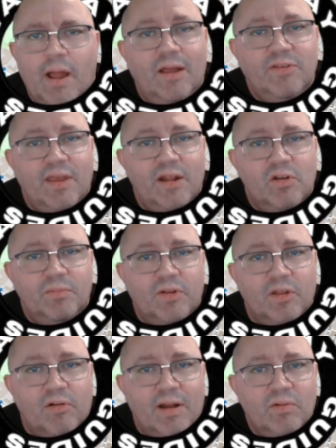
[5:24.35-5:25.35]
As you're heading up to
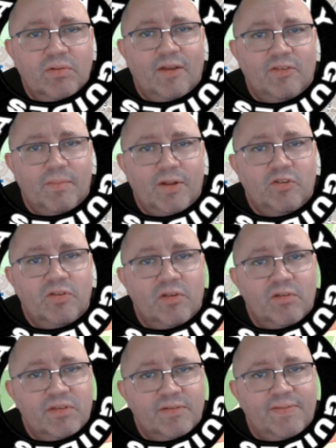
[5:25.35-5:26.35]
the ground, as I mentioned,
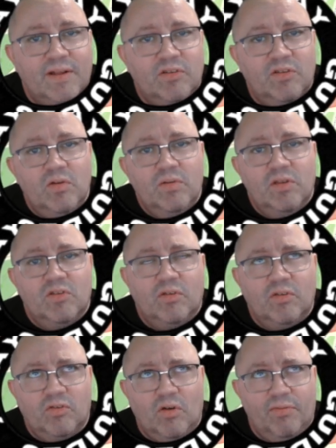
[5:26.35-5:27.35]
there is a fan zone. It's
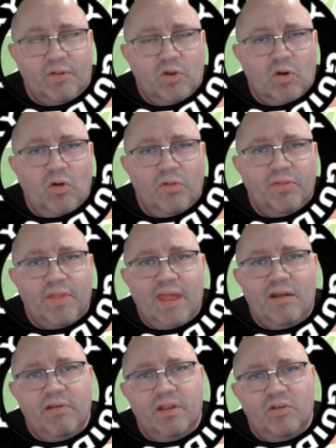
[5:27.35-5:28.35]
on sort of the north
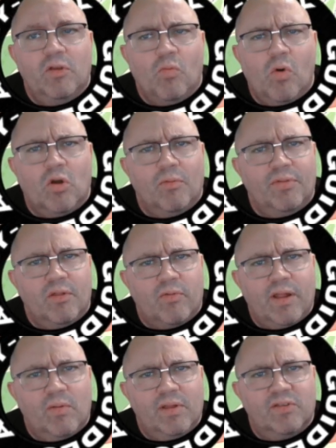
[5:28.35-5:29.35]
area. You walk up from the
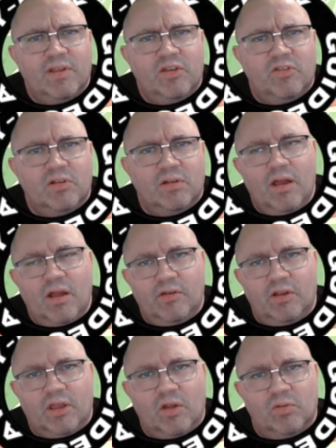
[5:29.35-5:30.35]
railway station and
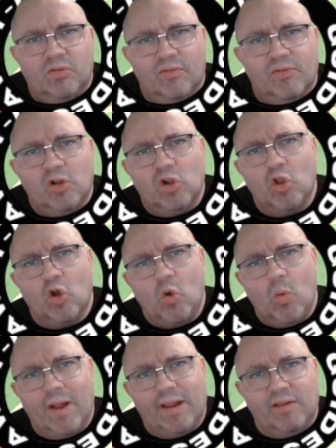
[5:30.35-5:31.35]
you go sort of
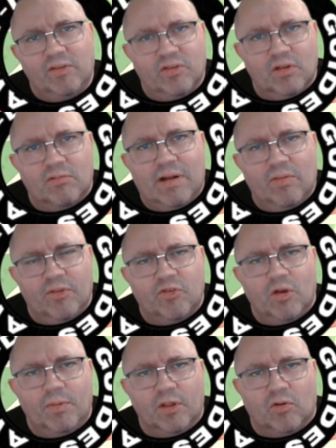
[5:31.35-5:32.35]
clockwise around the
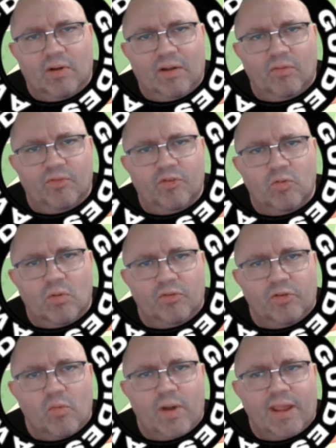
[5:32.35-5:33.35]
top of the ground towards
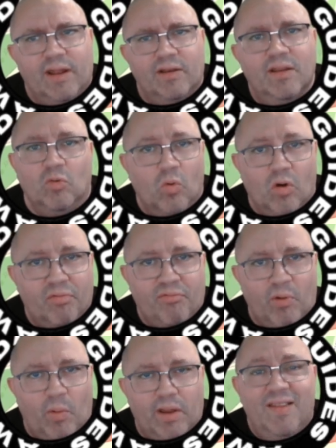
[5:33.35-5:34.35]
the away end. You'll walk
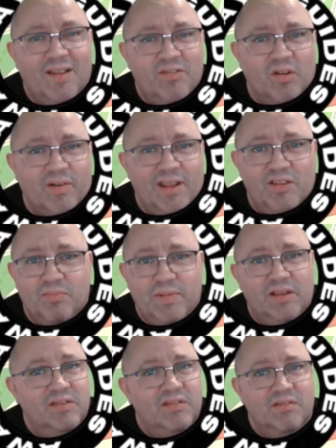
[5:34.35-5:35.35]
through it, and that's alright. It's
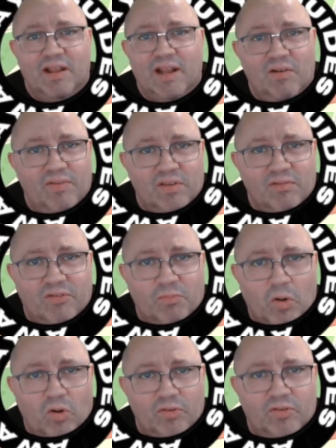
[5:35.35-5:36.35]
mixed. They allow visiting
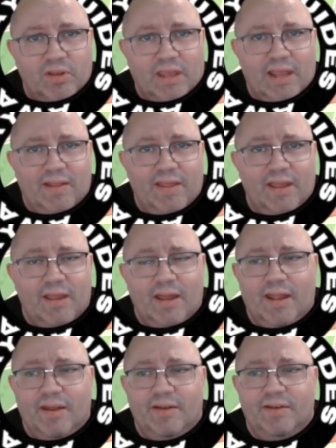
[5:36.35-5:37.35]
supporters to get in there
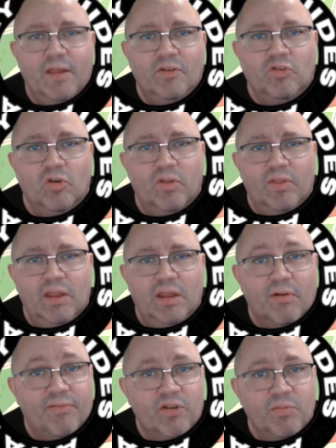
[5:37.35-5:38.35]
and enjoy the
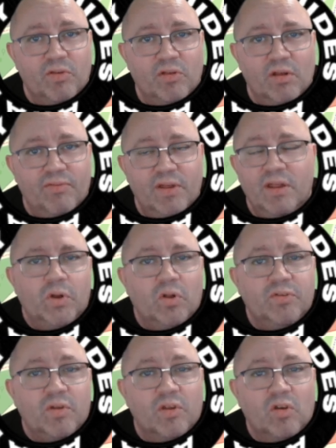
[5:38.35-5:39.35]
refreshments on offer, but
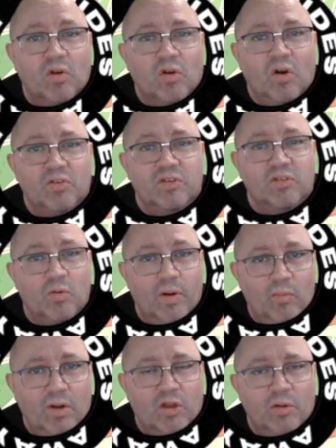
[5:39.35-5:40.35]
also the concourses are
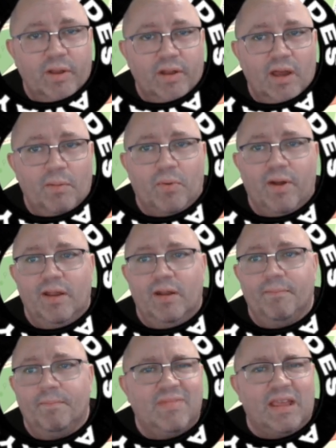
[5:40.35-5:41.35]
quite welcoming at
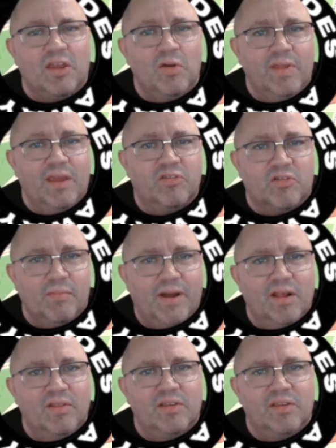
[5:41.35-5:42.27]
Brighton. They go the extra mile.